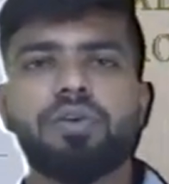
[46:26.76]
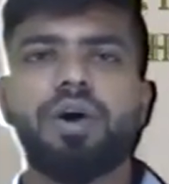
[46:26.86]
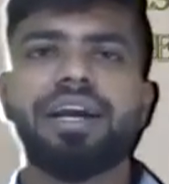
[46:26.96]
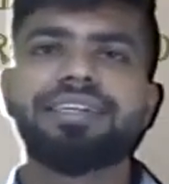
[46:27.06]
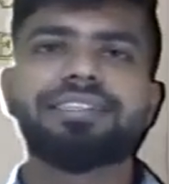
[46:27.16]
you
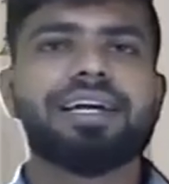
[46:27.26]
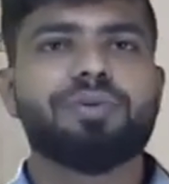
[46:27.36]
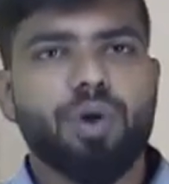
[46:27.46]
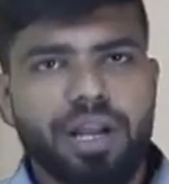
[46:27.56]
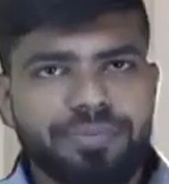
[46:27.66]
understanding
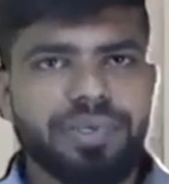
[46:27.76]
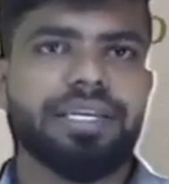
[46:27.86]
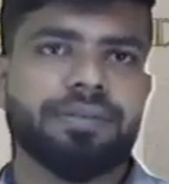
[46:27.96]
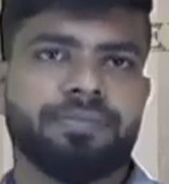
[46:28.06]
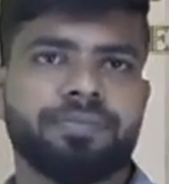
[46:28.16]
what I am
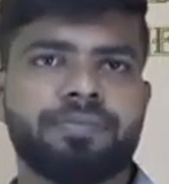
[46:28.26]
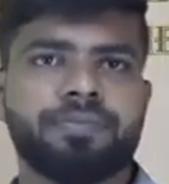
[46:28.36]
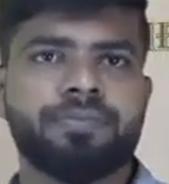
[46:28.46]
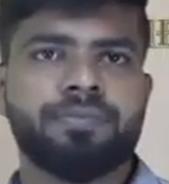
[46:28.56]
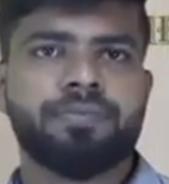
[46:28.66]
saying?
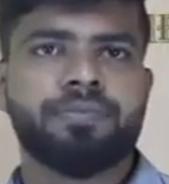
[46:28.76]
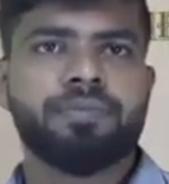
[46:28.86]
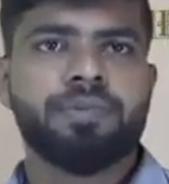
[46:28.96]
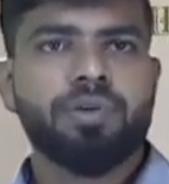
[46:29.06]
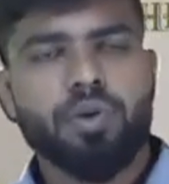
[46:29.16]

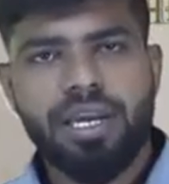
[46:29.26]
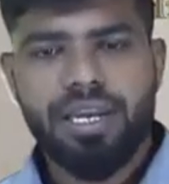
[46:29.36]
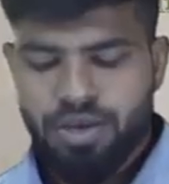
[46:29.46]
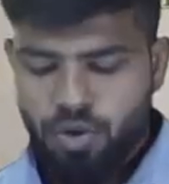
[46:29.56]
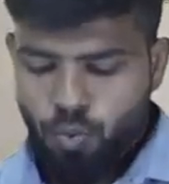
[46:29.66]

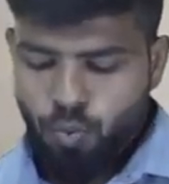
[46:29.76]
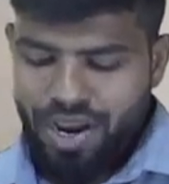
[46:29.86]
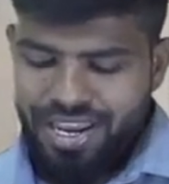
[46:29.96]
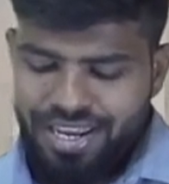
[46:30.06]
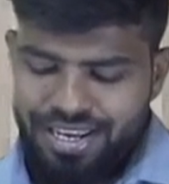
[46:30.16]
Okay.
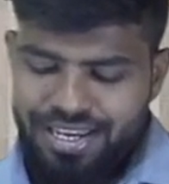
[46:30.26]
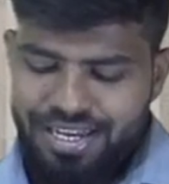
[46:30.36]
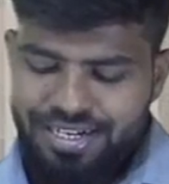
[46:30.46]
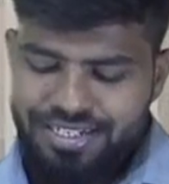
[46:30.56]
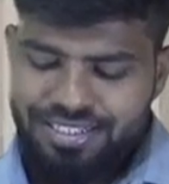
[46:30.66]
Why here
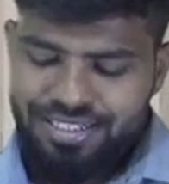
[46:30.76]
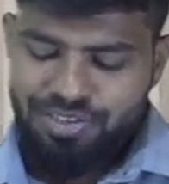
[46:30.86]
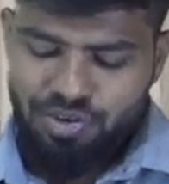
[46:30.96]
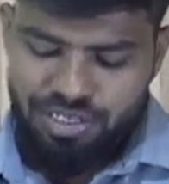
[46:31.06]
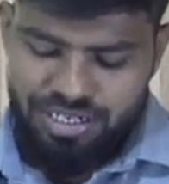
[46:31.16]
it is
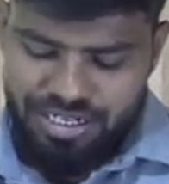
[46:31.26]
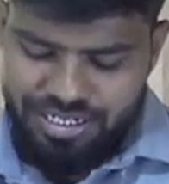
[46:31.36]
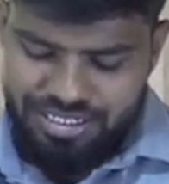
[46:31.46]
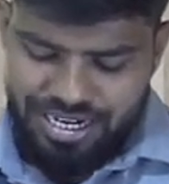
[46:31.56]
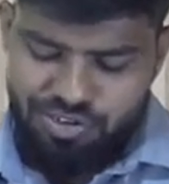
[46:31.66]
6,000, here it
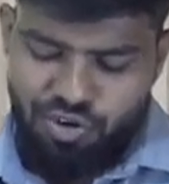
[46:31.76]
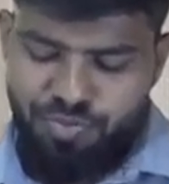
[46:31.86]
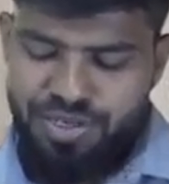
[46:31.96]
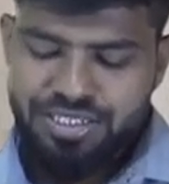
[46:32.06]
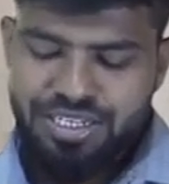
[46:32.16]
is 8,000?
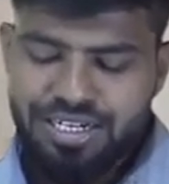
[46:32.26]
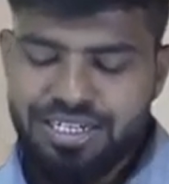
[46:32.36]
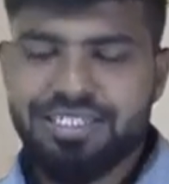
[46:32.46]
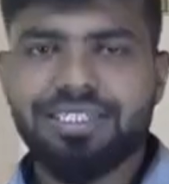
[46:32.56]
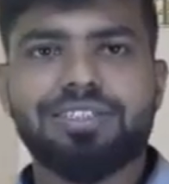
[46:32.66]
Means here it
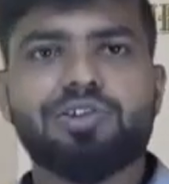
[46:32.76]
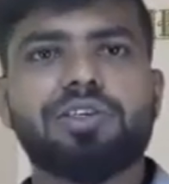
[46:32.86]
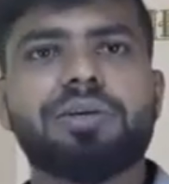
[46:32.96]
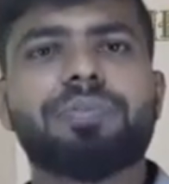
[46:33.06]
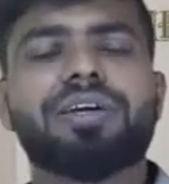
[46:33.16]
is
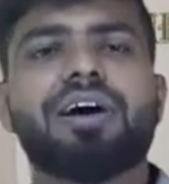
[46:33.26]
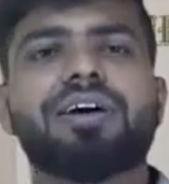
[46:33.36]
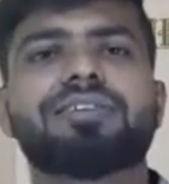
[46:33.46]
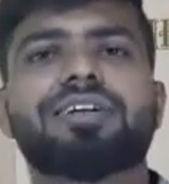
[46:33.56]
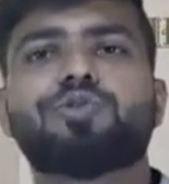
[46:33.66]
6,000
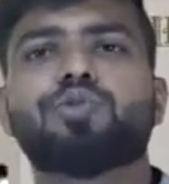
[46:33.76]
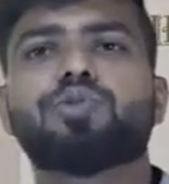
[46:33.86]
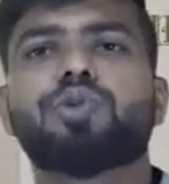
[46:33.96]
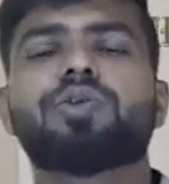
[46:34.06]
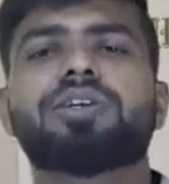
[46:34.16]
because the
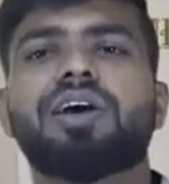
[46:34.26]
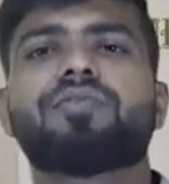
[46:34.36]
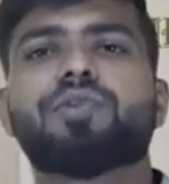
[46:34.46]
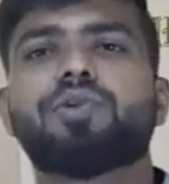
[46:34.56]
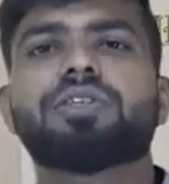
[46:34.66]
2,000
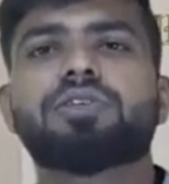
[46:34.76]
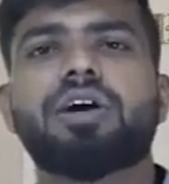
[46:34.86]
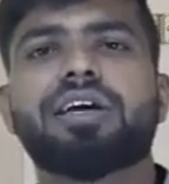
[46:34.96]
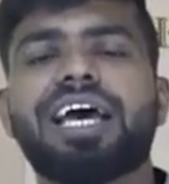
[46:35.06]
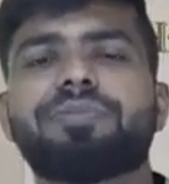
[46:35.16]
of closing
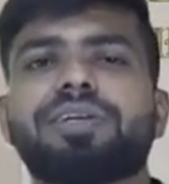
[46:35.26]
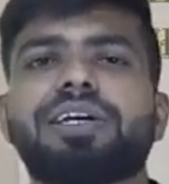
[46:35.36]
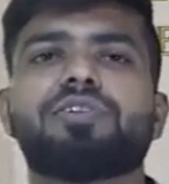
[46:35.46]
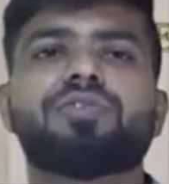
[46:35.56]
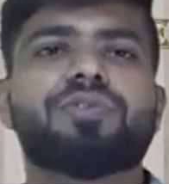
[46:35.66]
stock has been
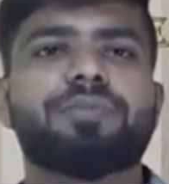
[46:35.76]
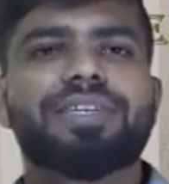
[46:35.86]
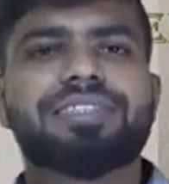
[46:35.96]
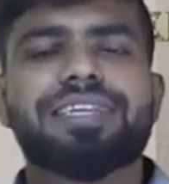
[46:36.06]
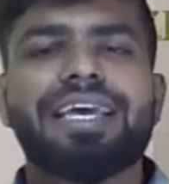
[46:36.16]
reduced from the
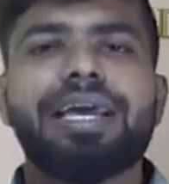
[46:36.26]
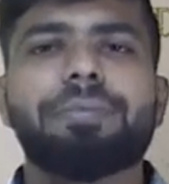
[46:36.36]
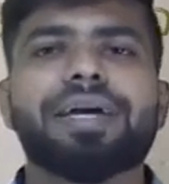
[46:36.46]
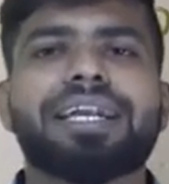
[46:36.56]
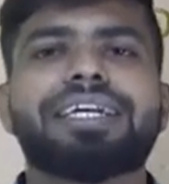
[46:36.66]
same
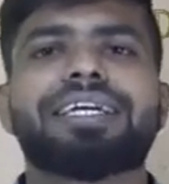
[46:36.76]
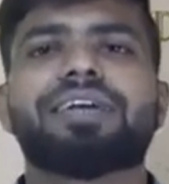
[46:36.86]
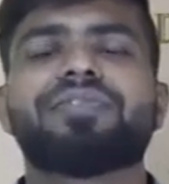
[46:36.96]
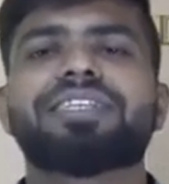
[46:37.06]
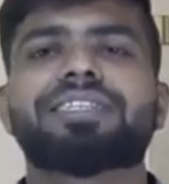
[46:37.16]
current year,
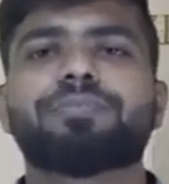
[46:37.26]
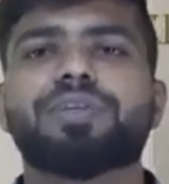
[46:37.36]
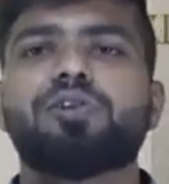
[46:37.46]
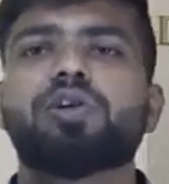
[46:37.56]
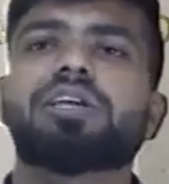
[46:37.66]
which is
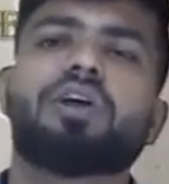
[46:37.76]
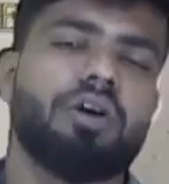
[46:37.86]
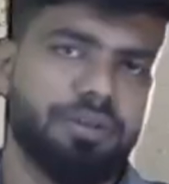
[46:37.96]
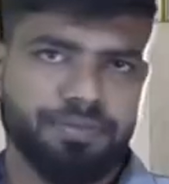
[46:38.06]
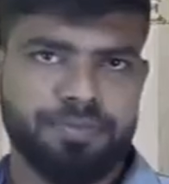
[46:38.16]
absolutely
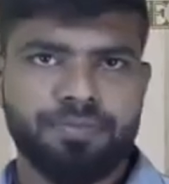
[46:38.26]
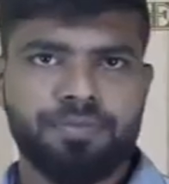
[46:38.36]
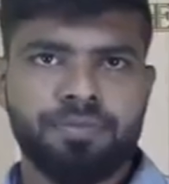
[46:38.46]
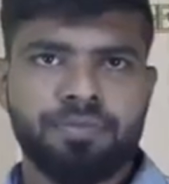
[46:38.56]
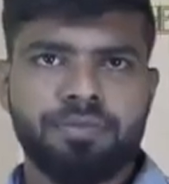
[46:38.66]
wrong.
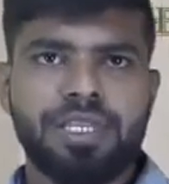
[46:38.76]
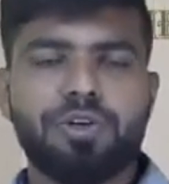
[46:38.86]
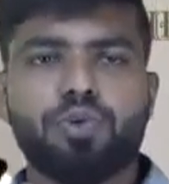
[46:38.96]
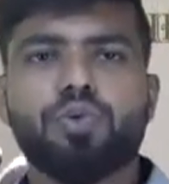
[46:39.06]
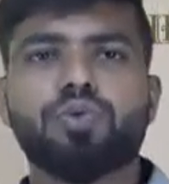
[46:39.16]
The
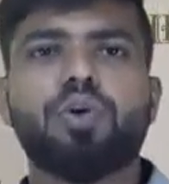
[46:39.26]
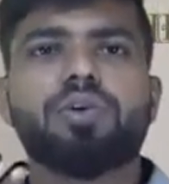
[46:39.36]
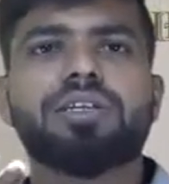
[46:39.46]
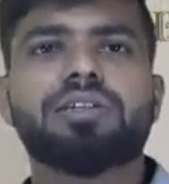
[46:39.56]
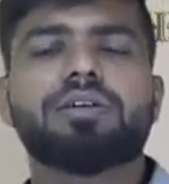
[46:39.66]

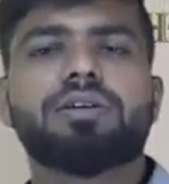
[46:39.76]
2,000